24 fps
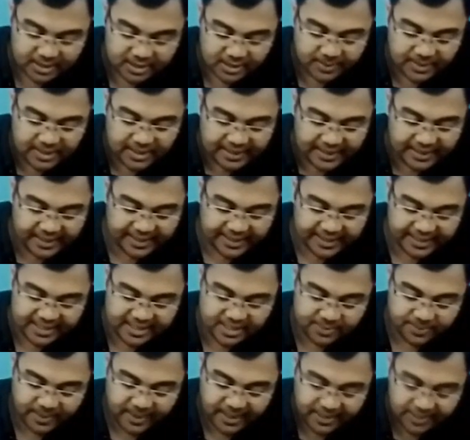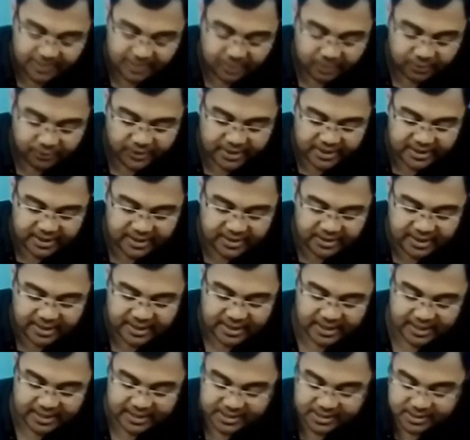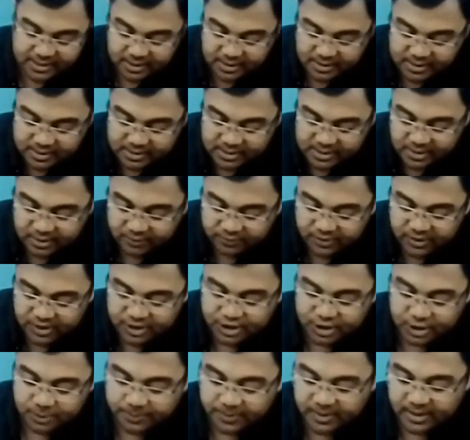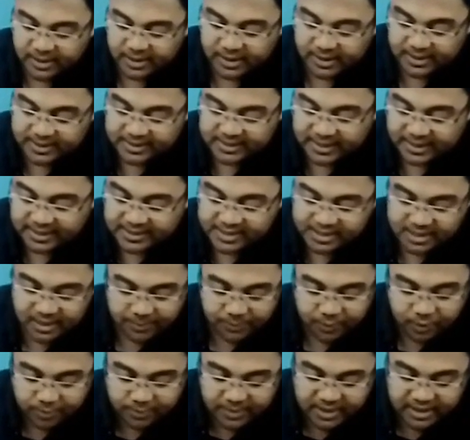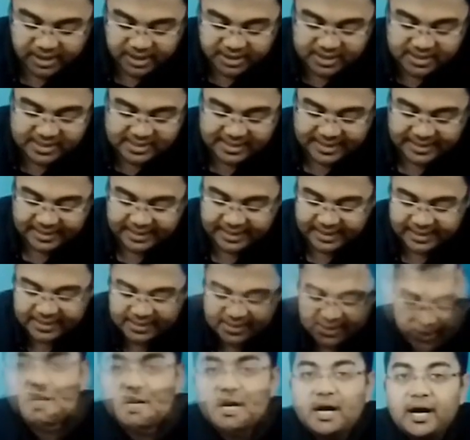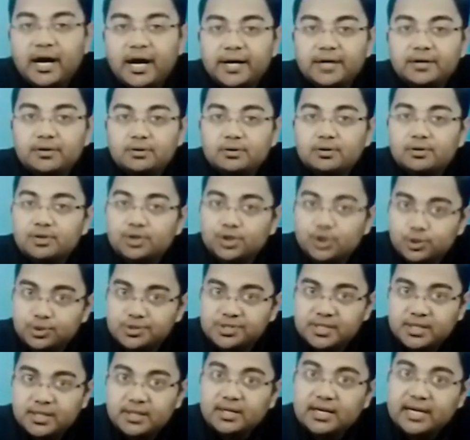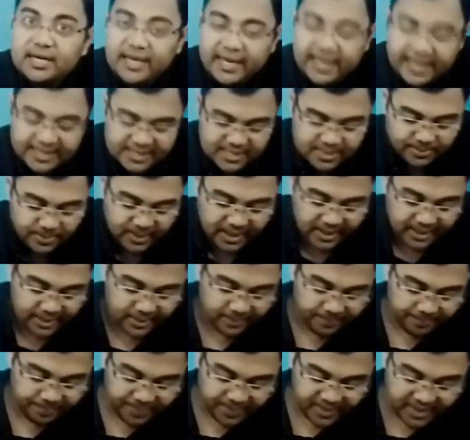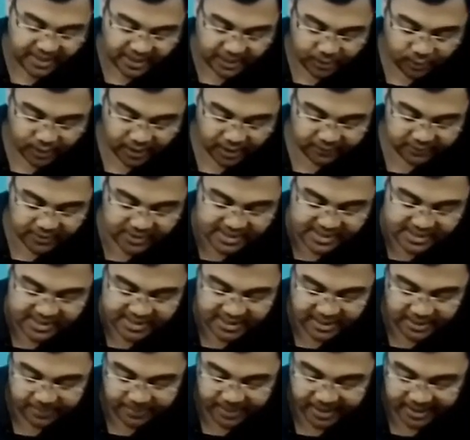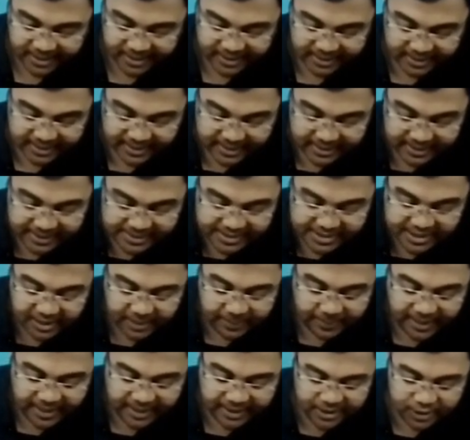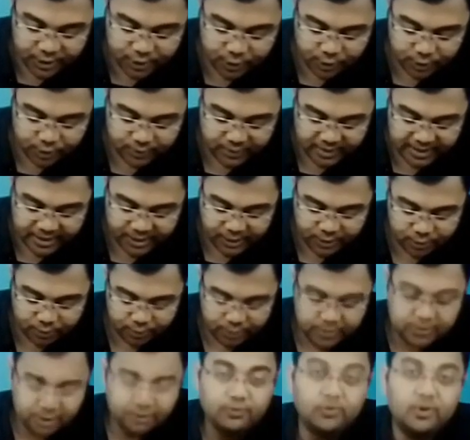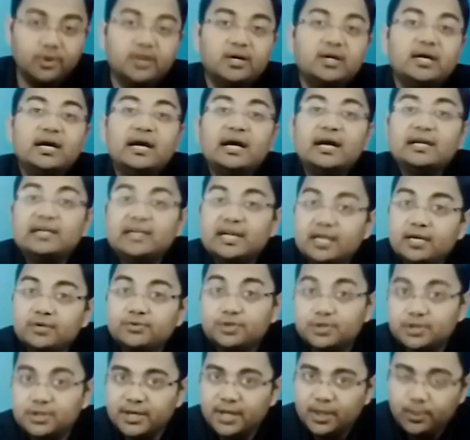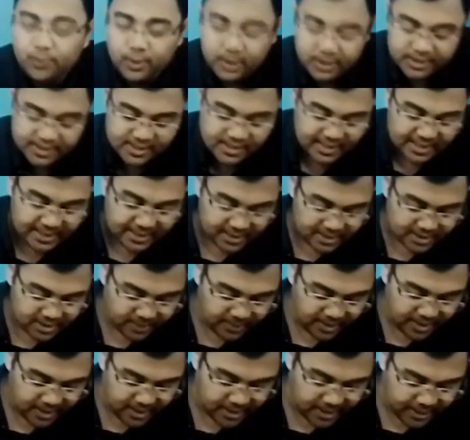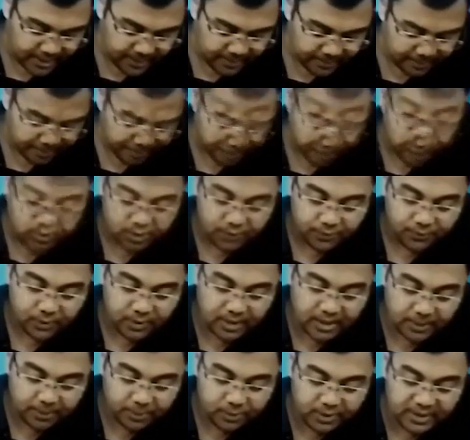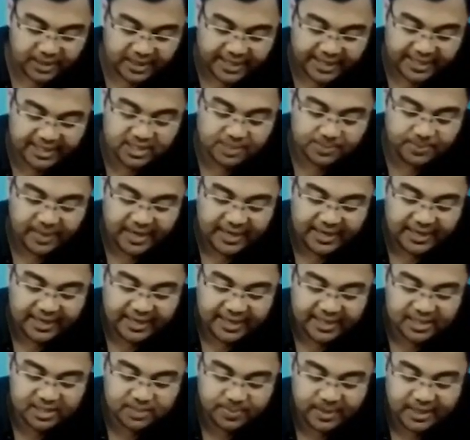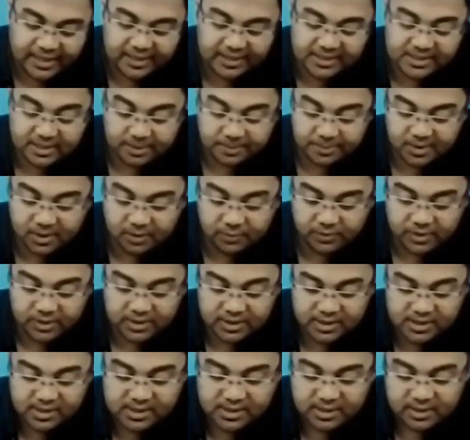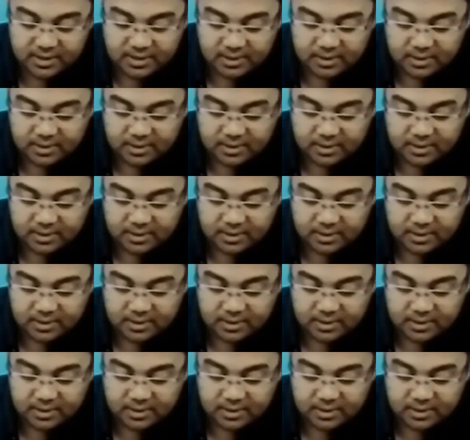Similarly, S band, weather radars, surface ship radars, and some communication satellites are using S band. Then you have the C band. C band is usually used for television networks. Similarly, if you come to the X band is something which is